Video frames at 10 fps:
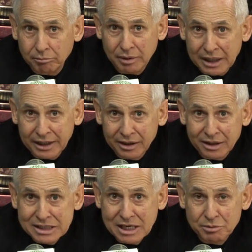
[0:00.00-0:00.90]
by the
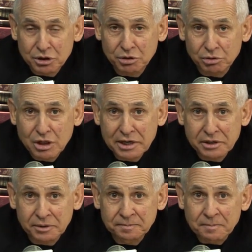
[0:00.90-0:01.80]
saber-toothed
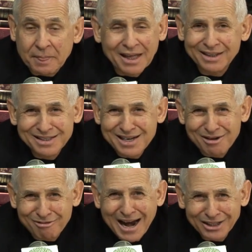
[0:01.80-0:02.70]
tiger. It's
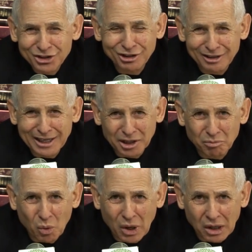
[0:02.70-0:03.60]
not rational
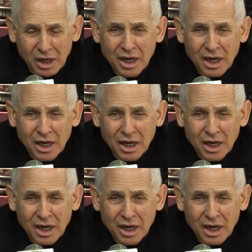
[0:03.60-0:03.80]
anymore.